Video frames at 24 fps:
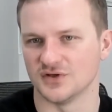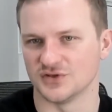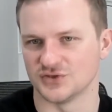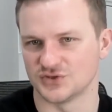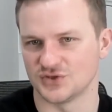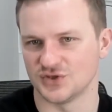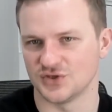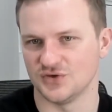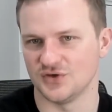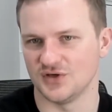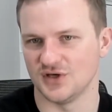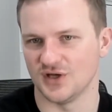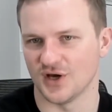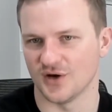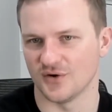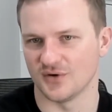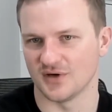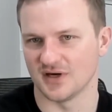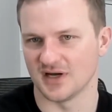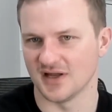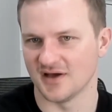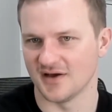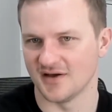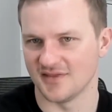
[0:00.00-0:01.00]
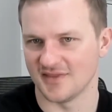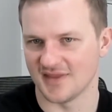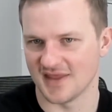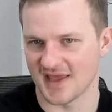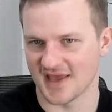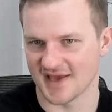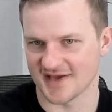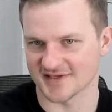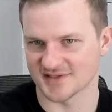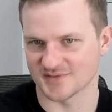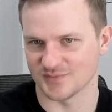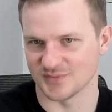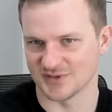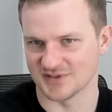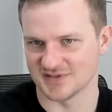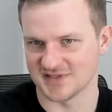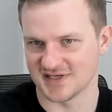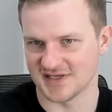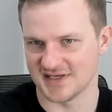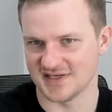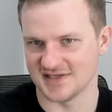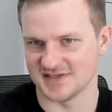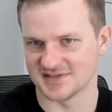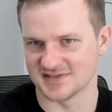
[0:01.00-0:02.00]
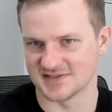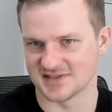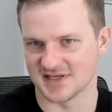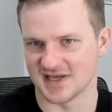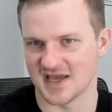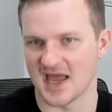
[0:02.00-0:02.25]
a studio and learn the expertise to